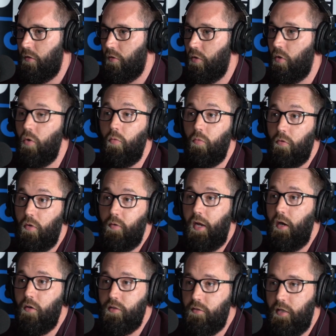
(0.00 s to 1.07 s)
who
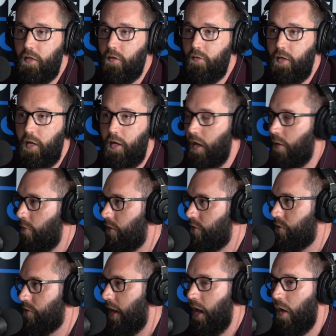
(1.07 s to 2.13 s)
cares at the end of the day how
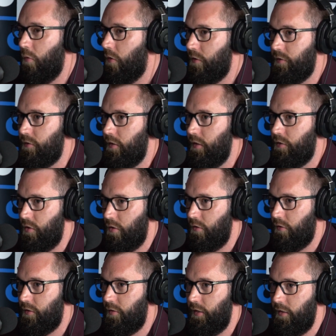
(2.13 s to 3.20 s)
much hours it took
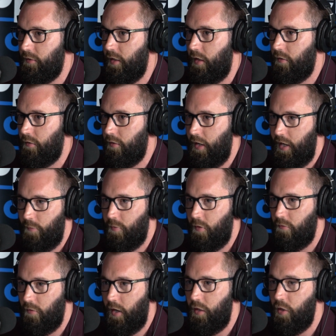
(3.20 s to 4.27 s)
to get that to happen,
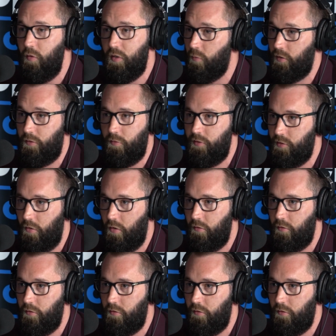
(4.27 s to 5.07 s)
right? You just want the result.